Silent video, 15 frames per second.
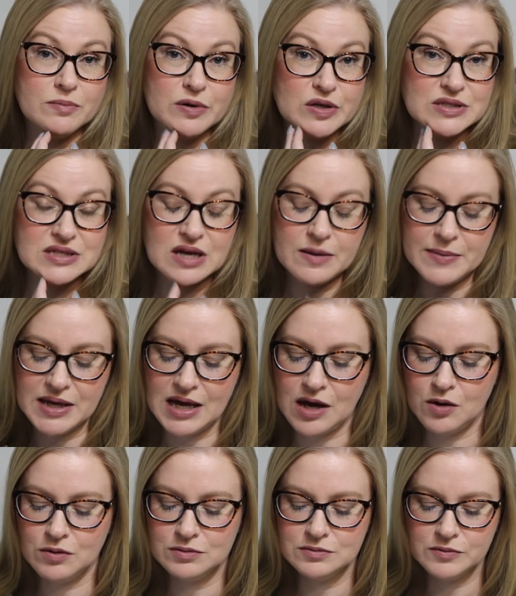books coming
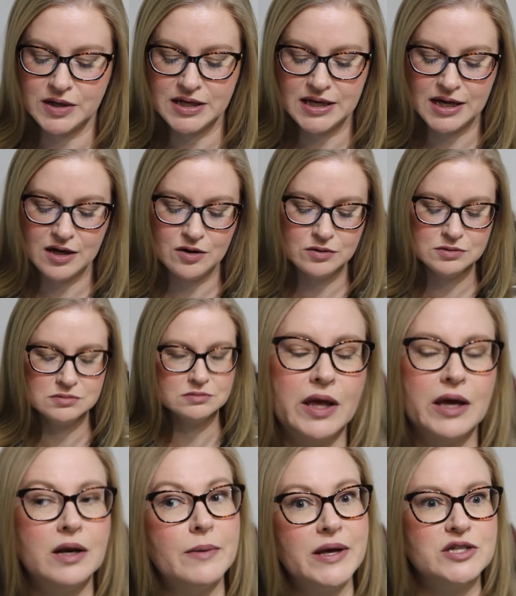out right now.
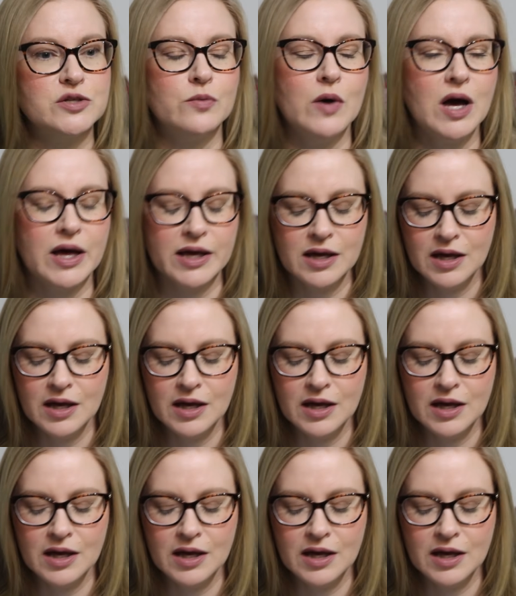Can't imagine why.